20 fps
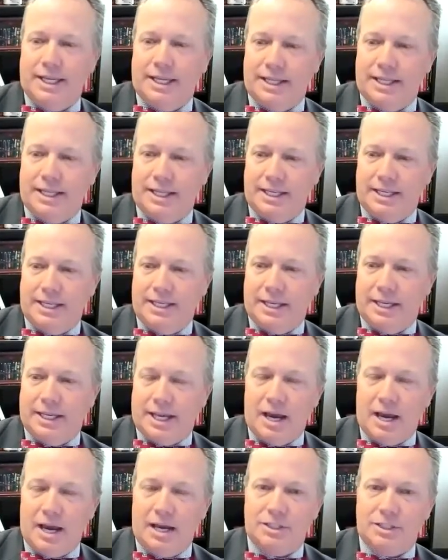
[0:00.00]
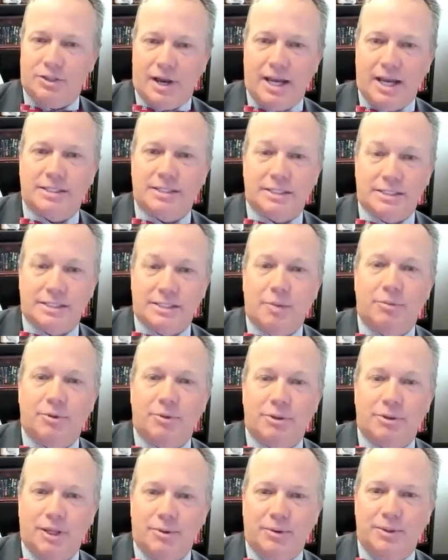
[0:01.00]
in the contracts is
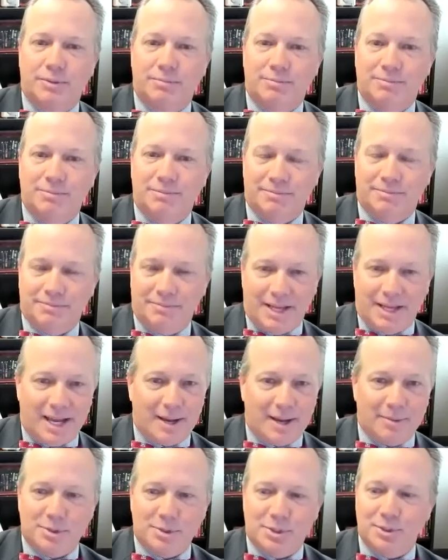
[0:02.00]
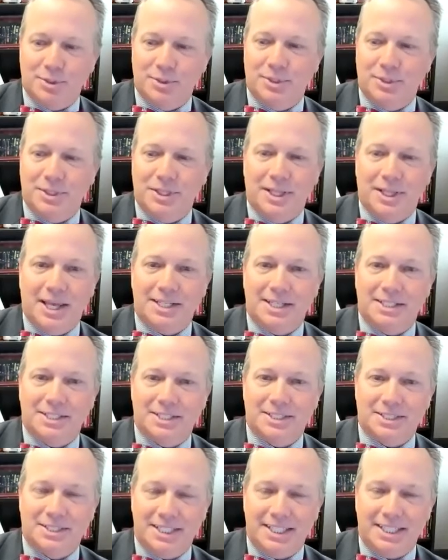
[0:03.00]
something that we absolutely like to
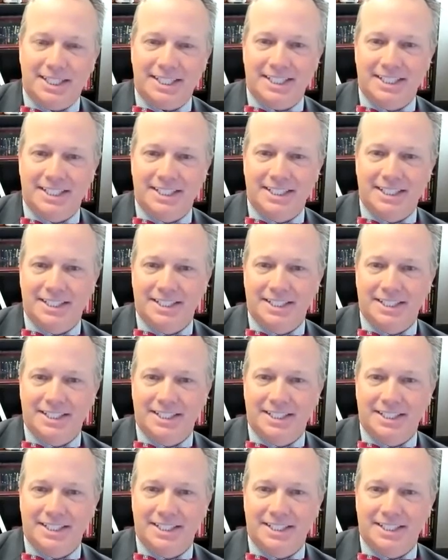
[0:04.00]
see.